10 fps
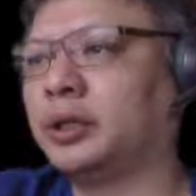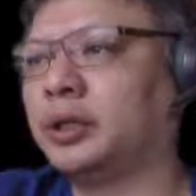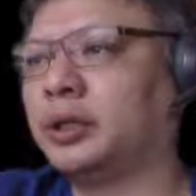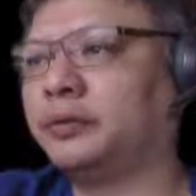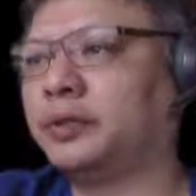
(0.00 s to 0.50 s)

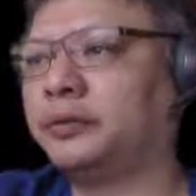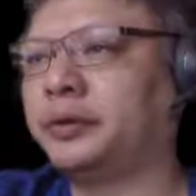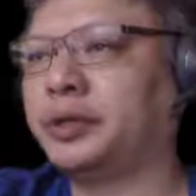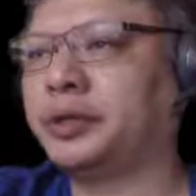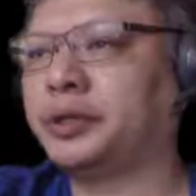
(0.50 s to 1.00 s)
In the first
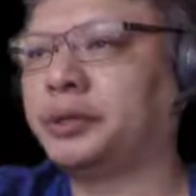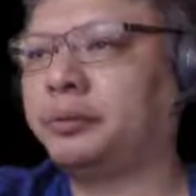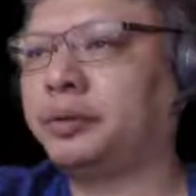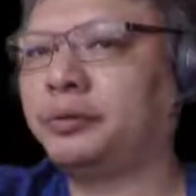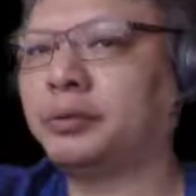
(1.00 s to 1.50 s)
variation,
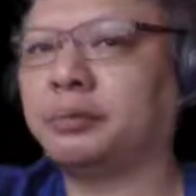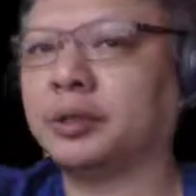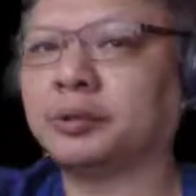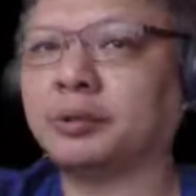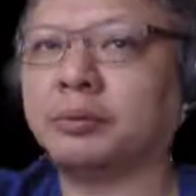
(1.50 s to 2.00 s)
p3
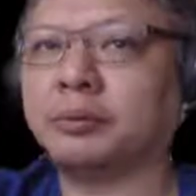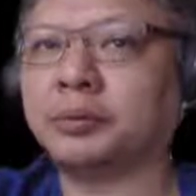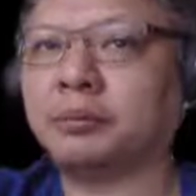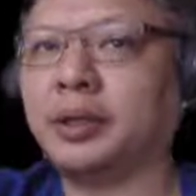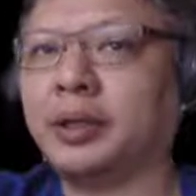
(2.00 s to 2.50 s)
plus 1 was
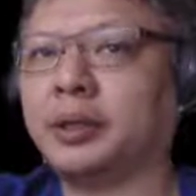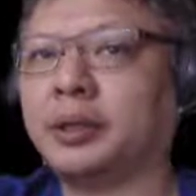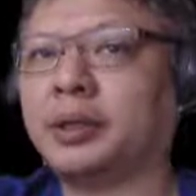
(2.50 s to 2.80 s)
played,